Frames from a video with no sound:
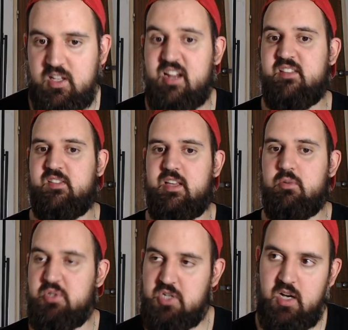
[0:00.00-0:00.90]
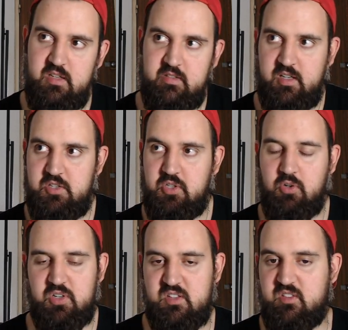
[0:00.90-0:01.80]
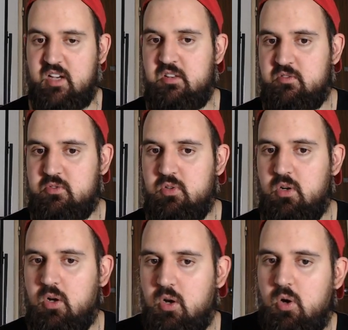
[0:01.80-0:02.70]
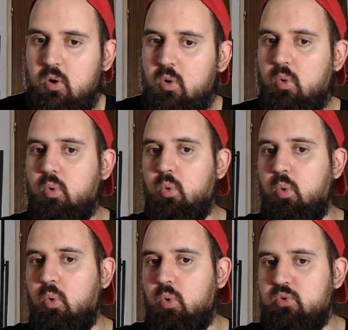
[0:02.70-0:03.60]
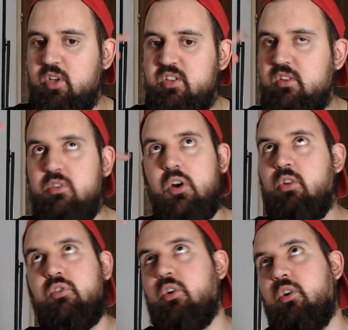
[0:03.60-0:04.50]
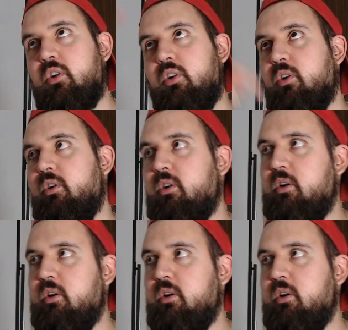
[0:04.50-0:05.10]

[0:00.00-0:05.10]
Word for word: that i say which are intelligent or insightful uh, they did not uh,